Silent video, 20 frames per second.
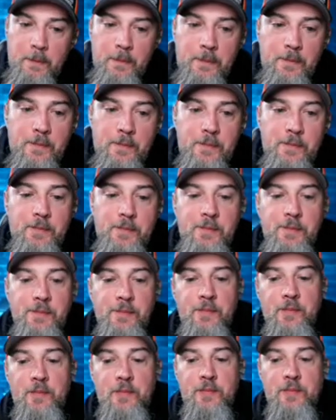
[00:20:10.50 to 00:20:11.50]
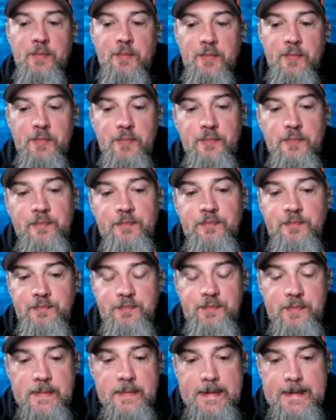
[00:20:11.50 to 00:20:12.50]

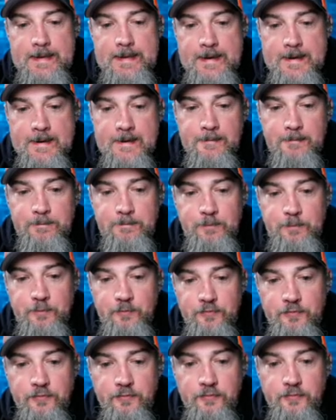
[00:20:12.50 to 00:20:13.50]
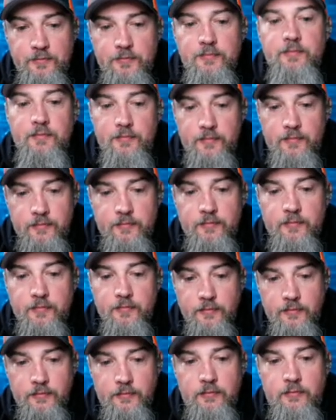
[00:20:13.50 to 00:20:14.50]

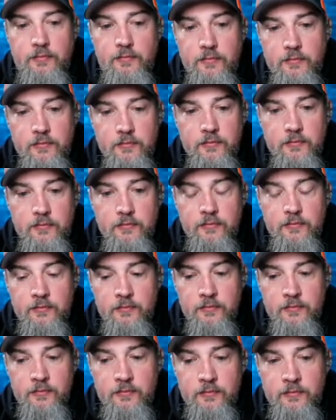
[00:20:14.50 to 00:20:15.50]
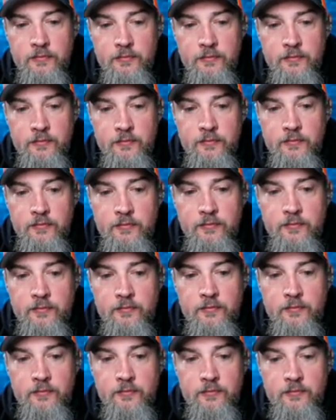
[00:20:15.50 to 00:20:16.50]

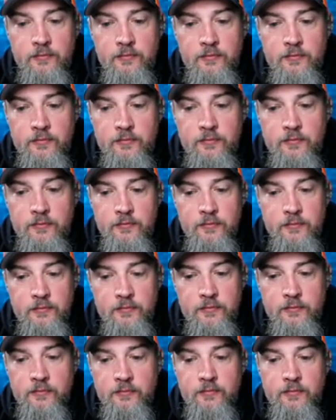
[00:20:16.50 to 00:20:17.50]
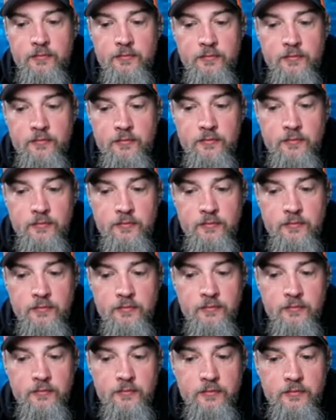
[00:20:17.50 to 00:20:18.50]
(silent)